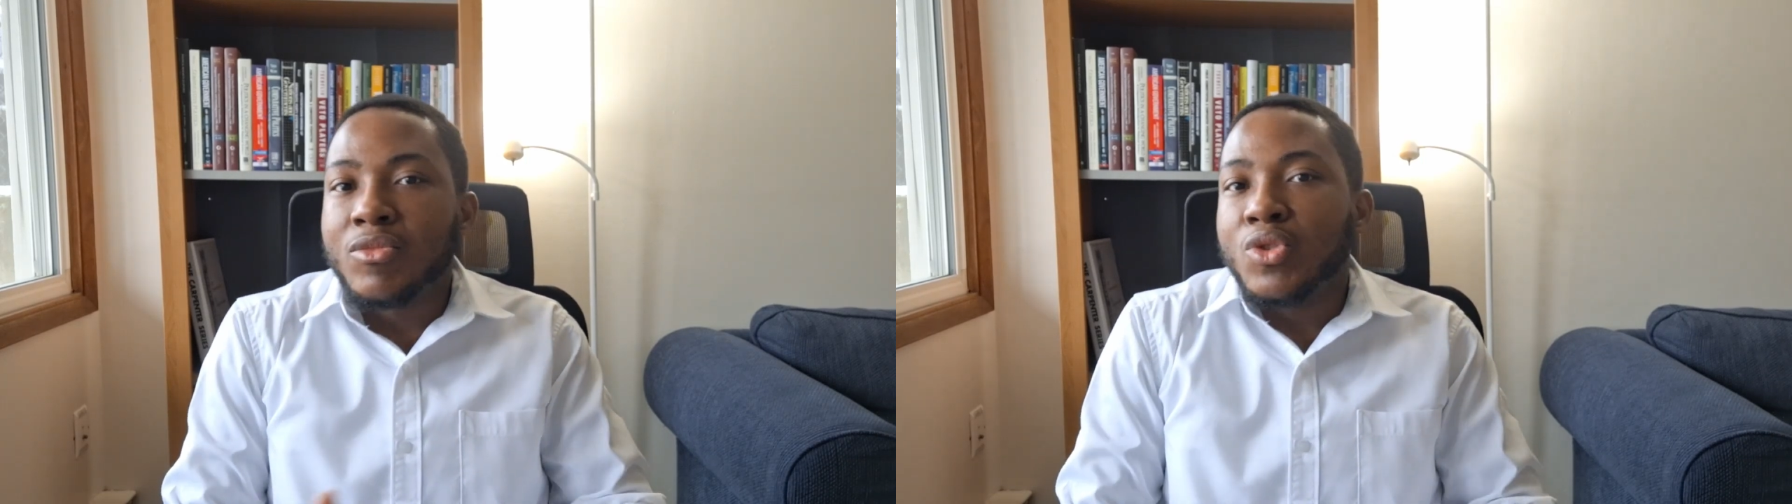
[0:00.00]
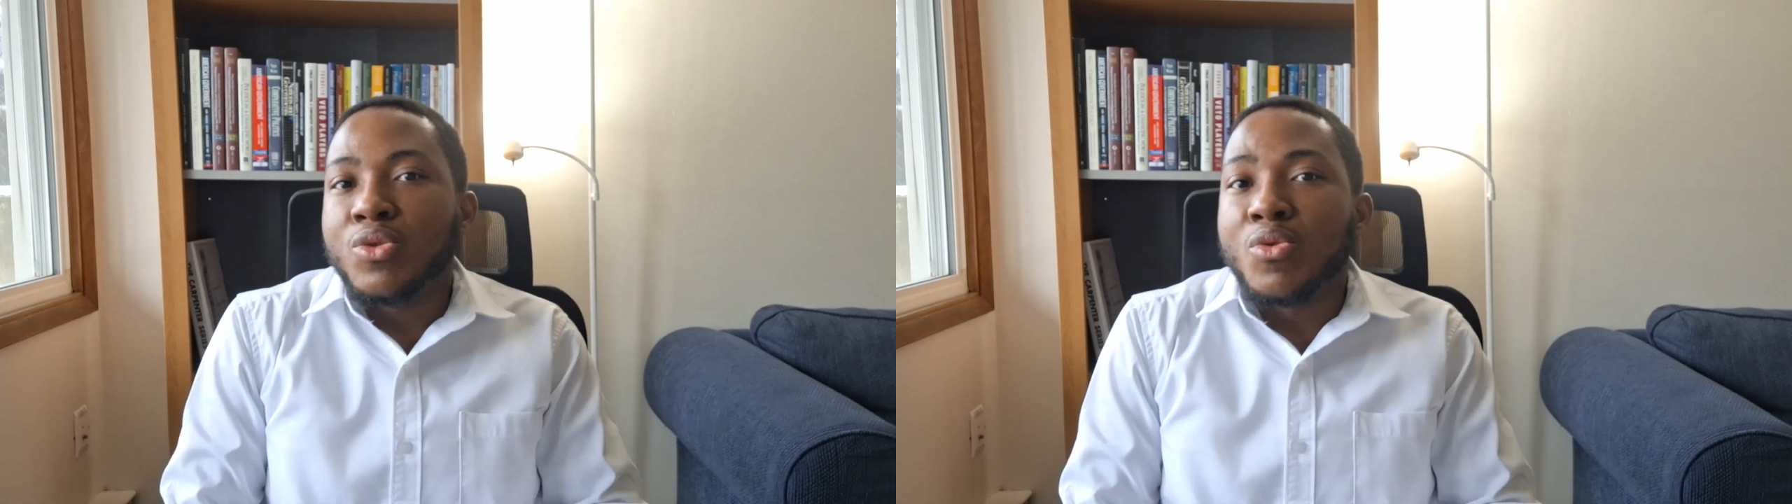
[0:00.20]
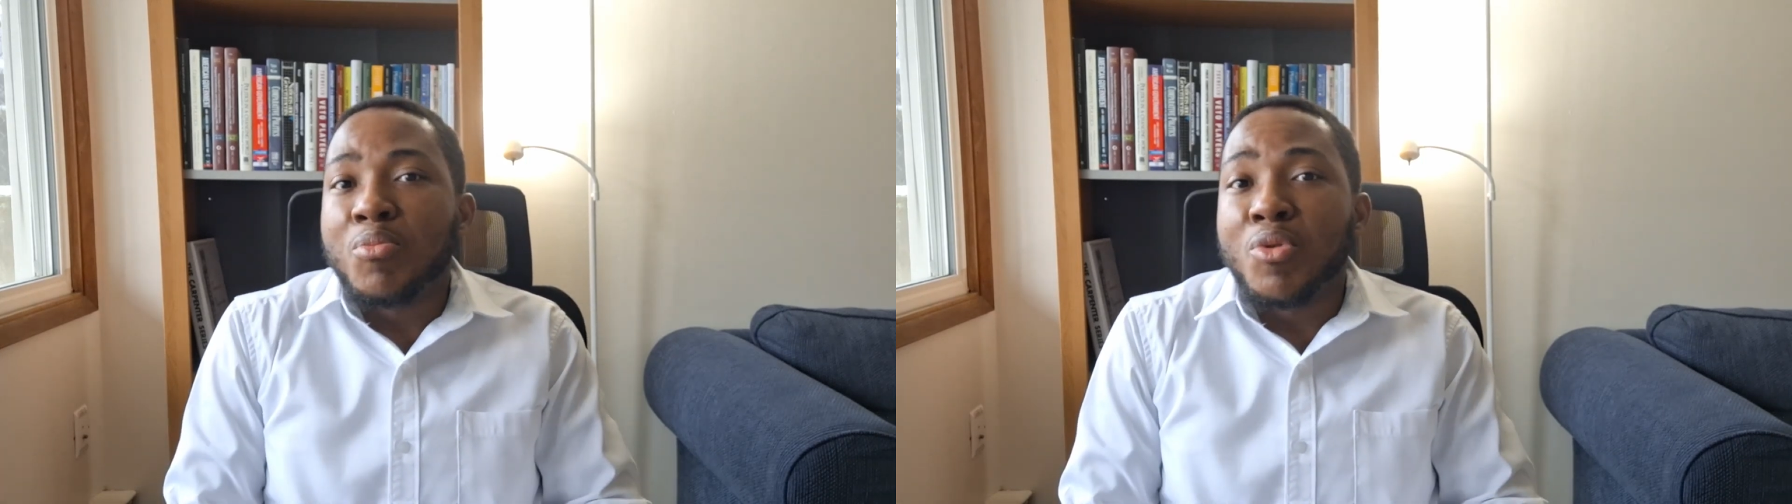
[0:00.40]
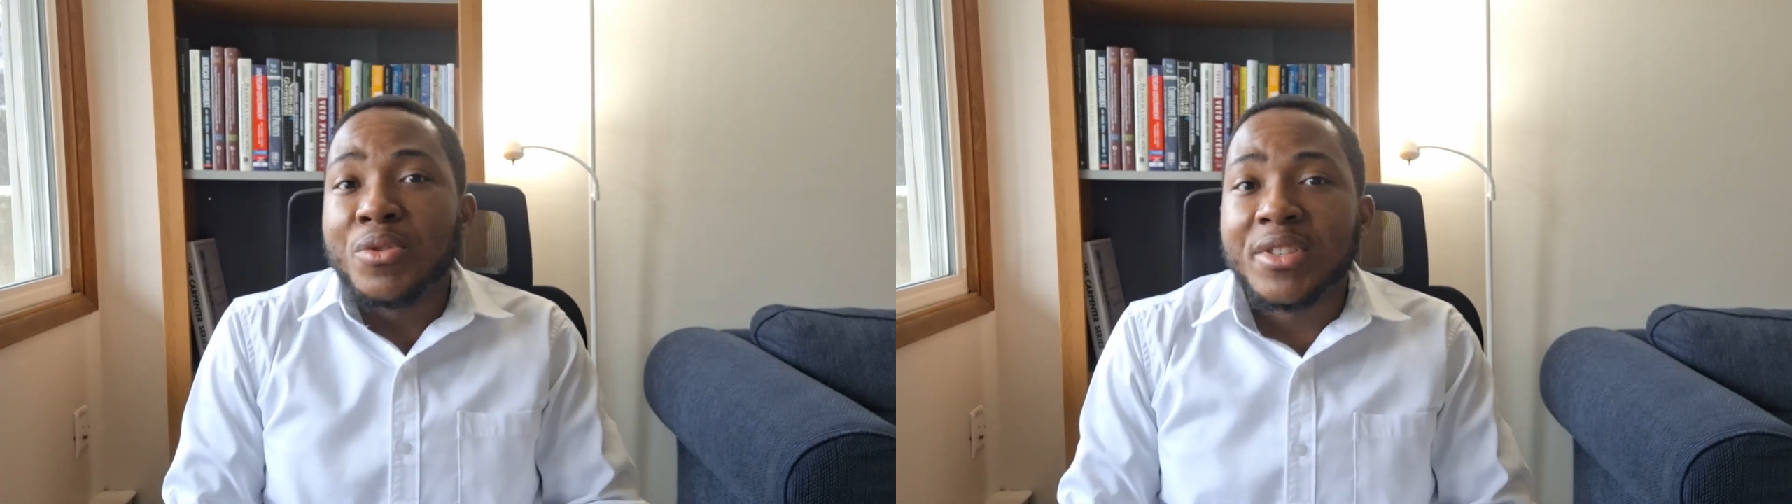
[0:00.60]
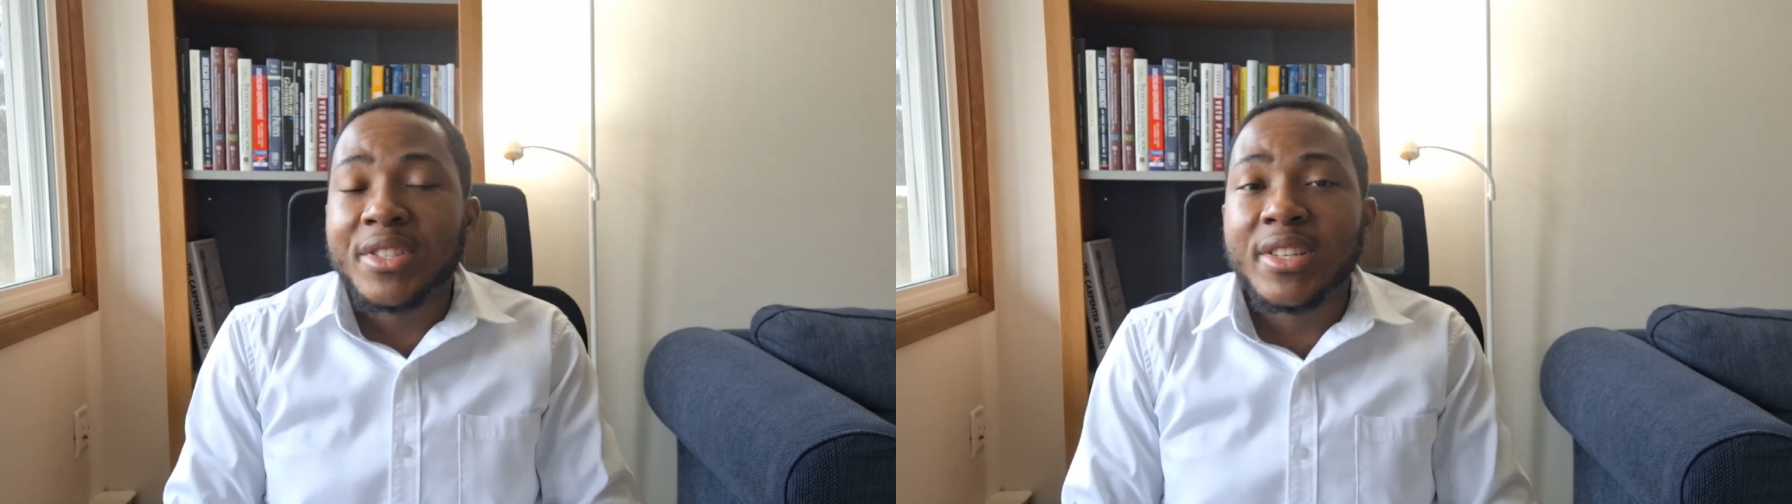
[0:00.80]
two
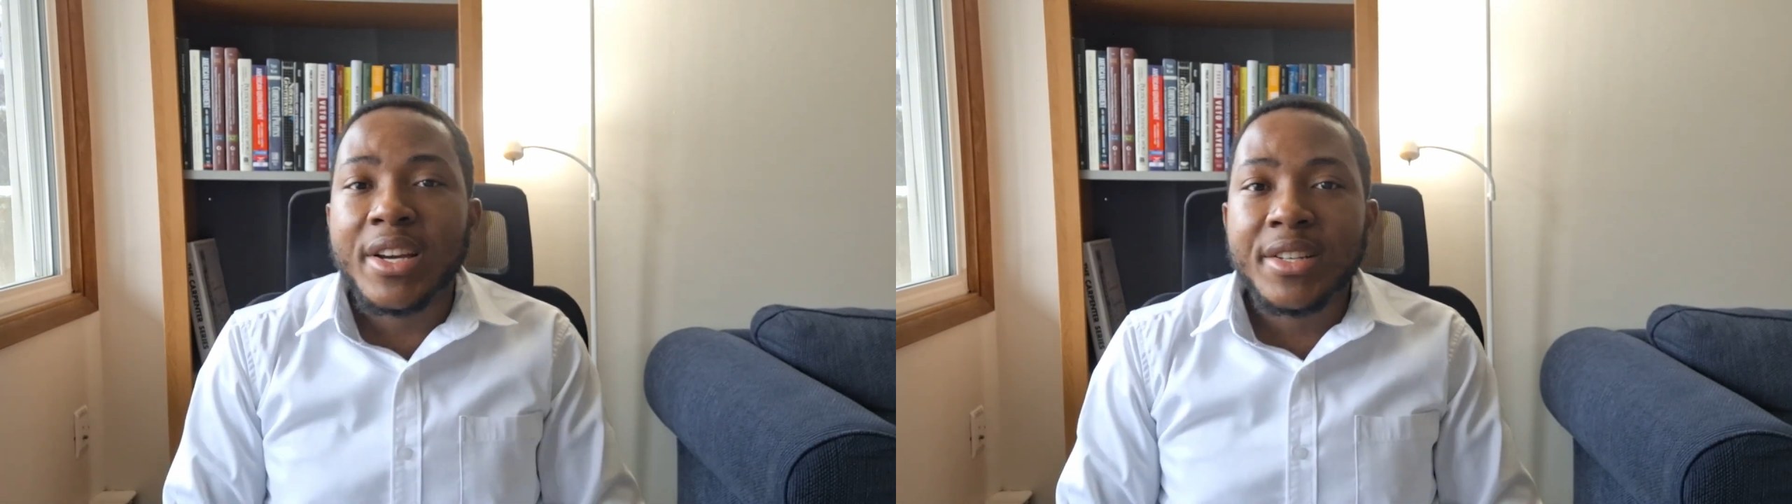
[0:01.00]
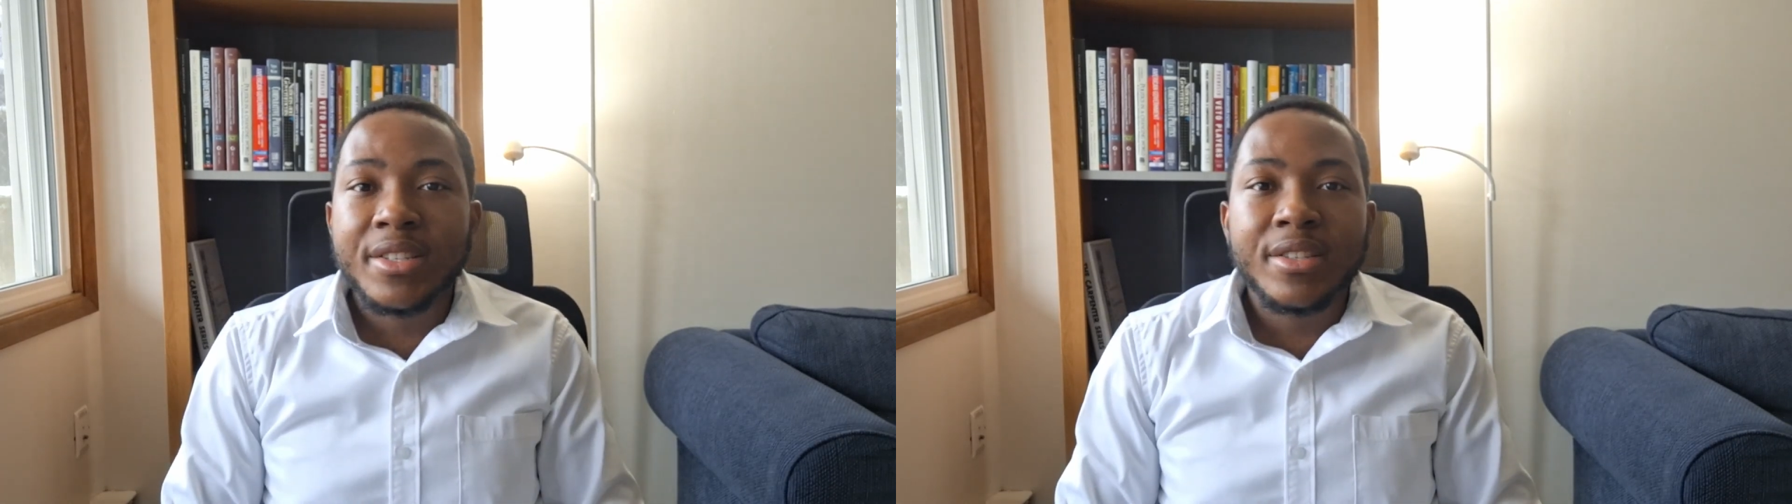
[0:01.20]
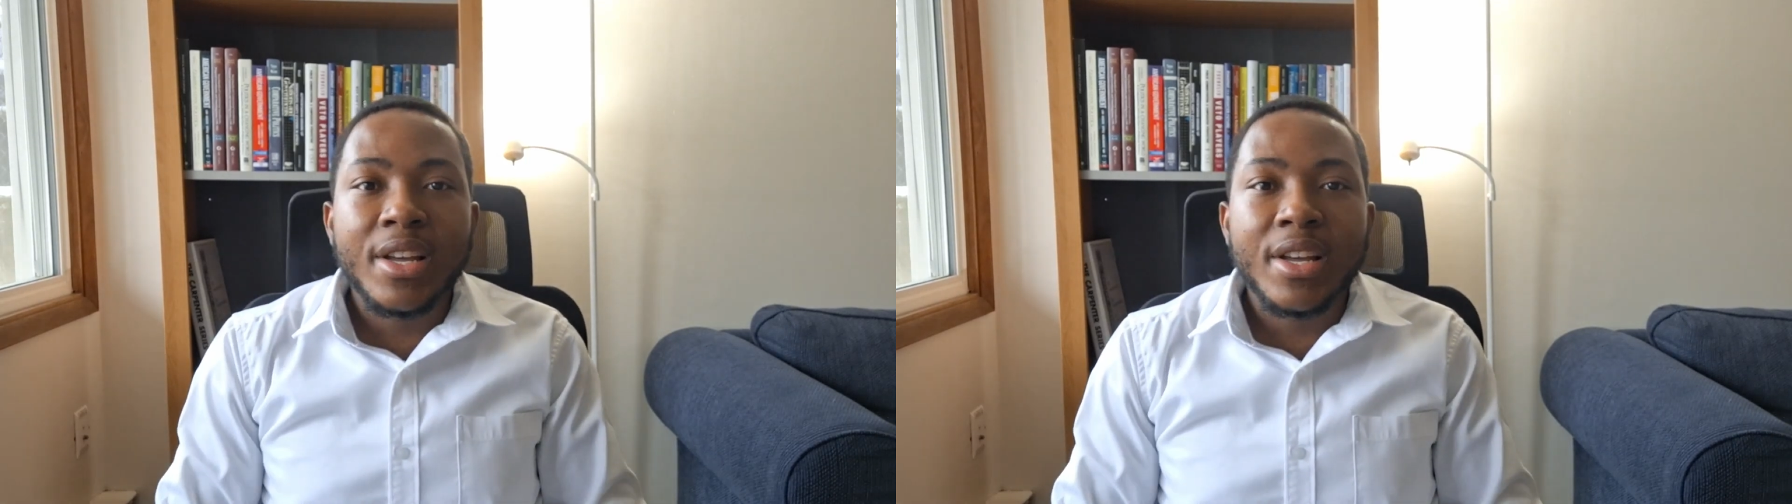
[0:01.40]
opposing sides,